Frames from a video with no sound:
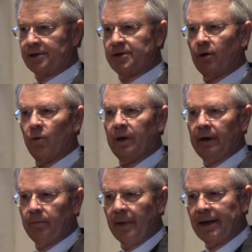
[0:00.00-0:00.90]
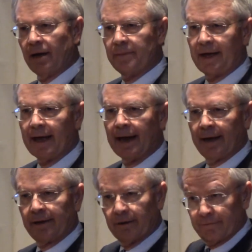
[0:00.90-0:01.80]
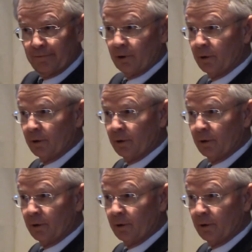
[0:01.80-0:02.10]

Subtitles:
so we may not be getting the full